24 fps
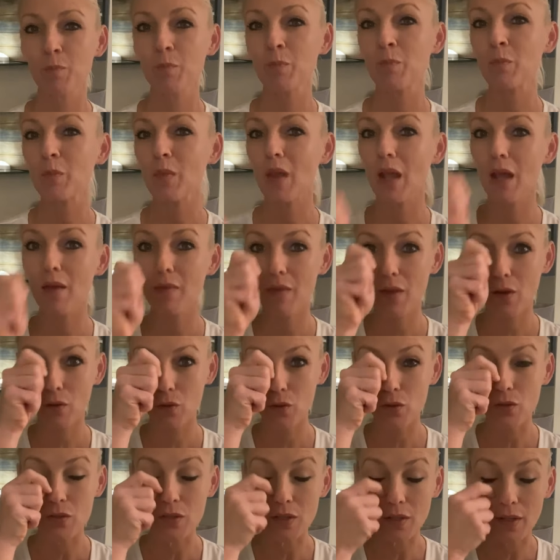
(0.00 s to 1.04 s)
and they'll use
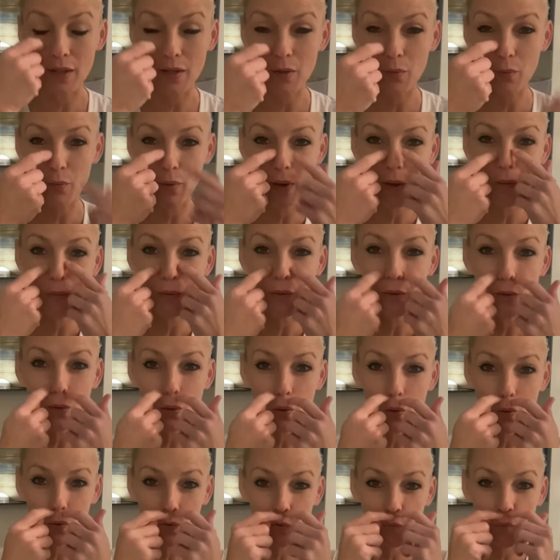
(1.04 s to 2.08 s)
it like around the
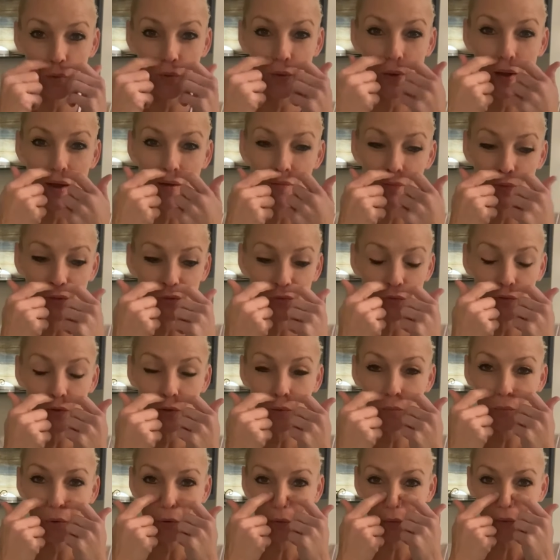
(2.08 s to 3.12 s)
nose where you have those little
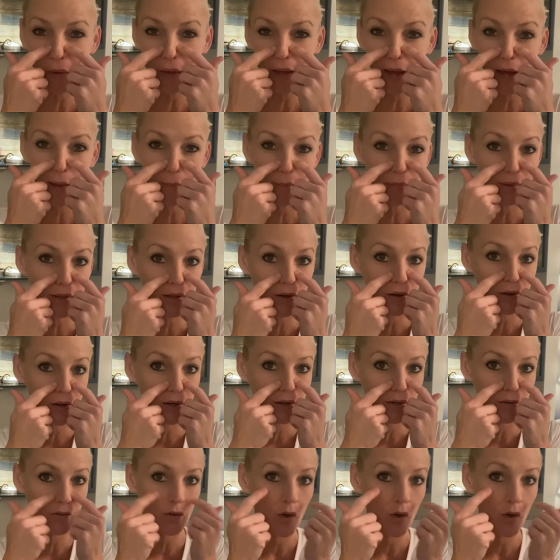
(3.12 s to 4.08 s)
broken capillaries,